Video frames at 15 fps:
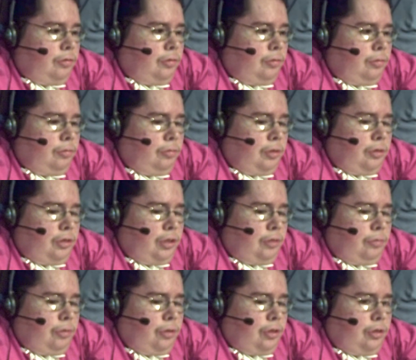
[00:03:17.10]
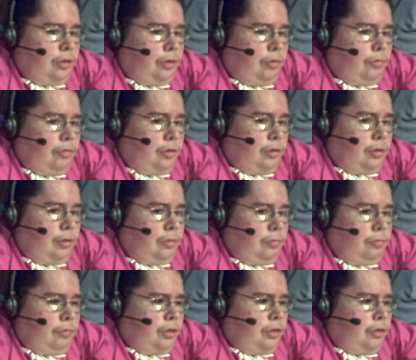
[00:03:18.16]
we'll have to see where this goes.
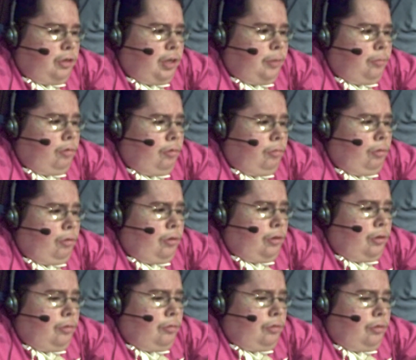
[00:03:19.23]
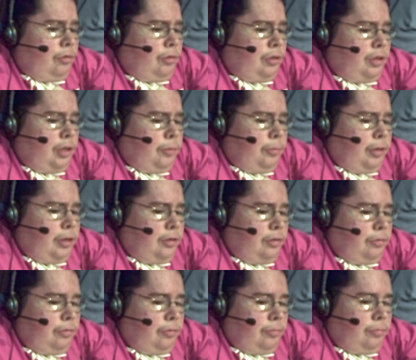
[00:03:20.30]
We still got more War to go, so let's get back to
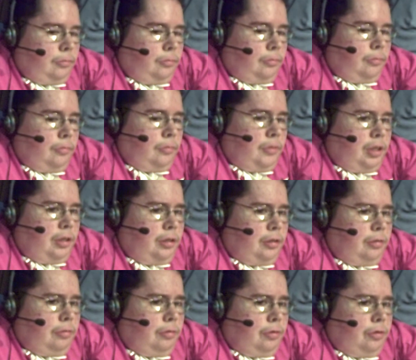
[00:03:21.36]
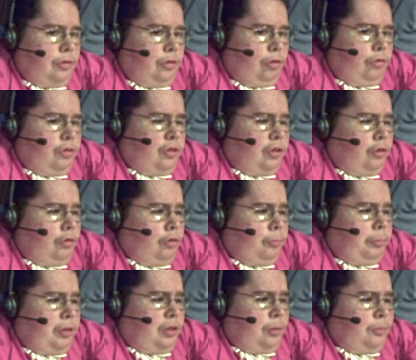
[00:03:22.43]
it. Dolph Ziggler
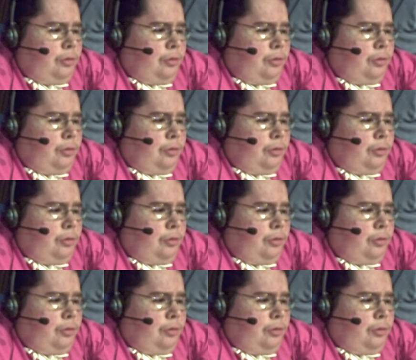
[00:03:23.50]
picks up